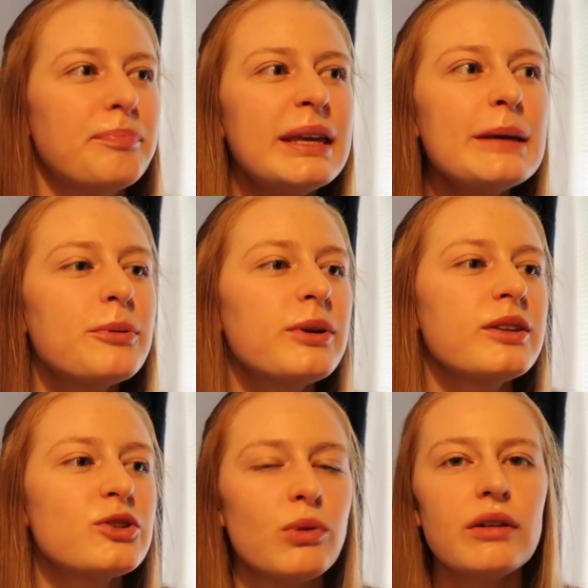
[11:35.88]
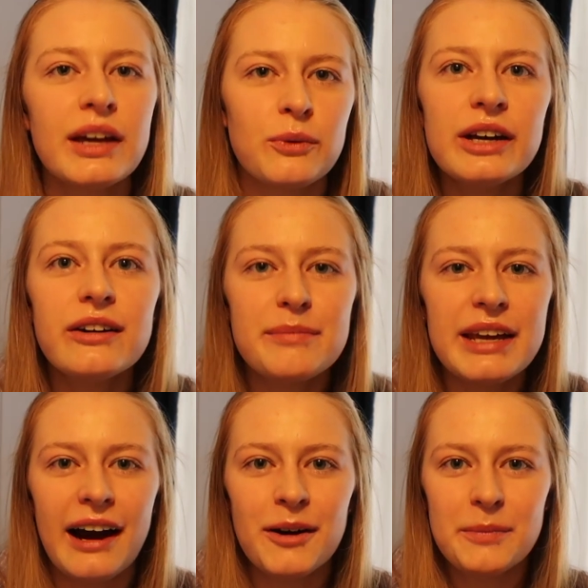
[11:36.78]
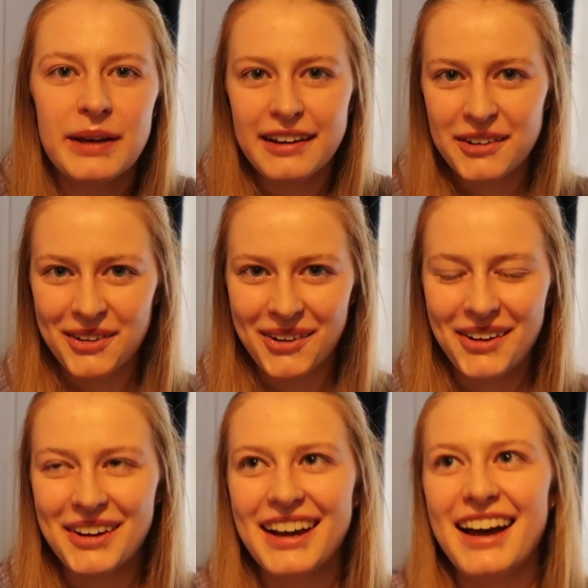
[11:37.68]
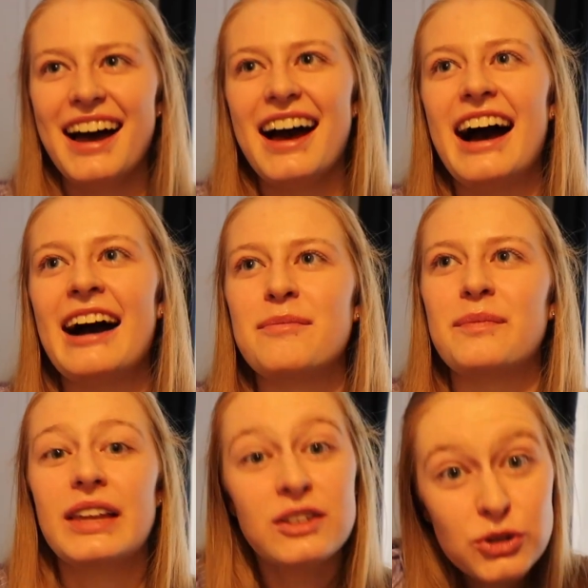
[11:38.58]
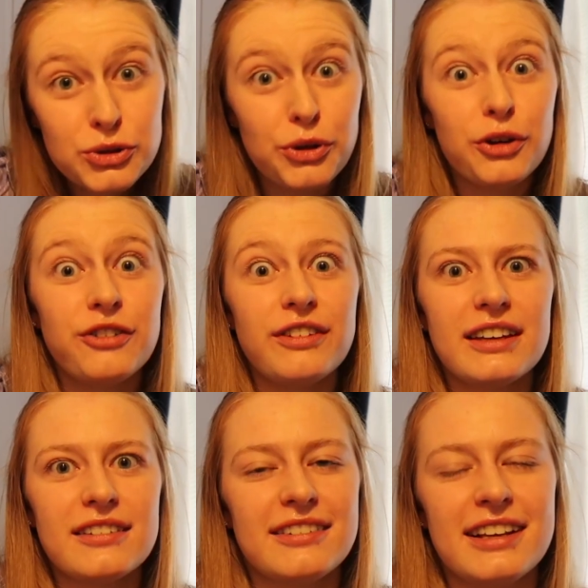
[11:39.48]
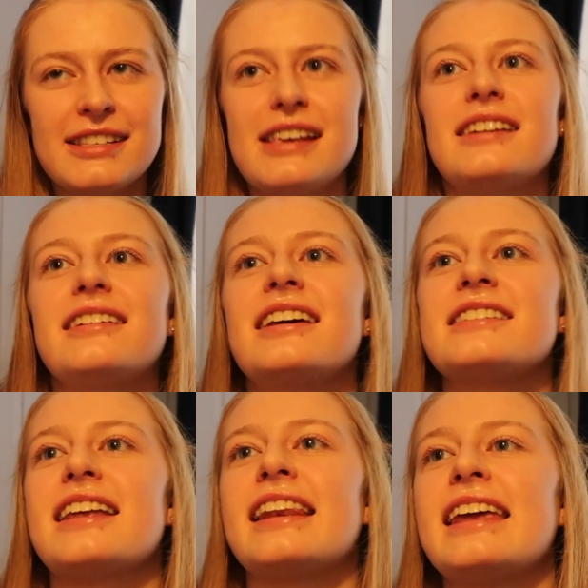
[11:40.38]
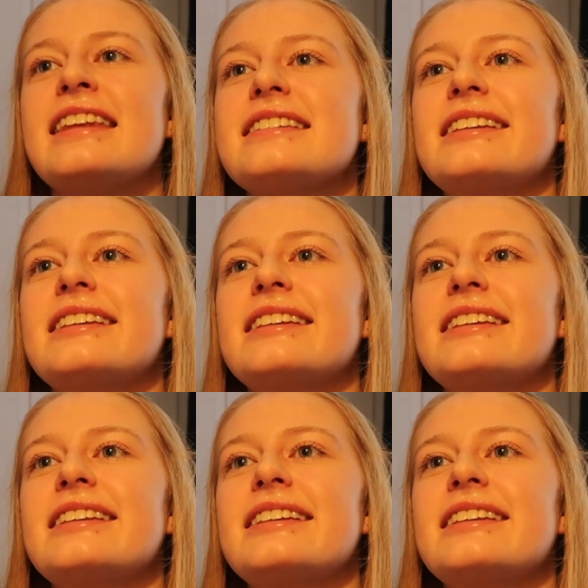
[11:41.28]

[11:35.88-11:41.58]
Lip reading: people in this world that we're going to be helping, you know. And serving, as that lady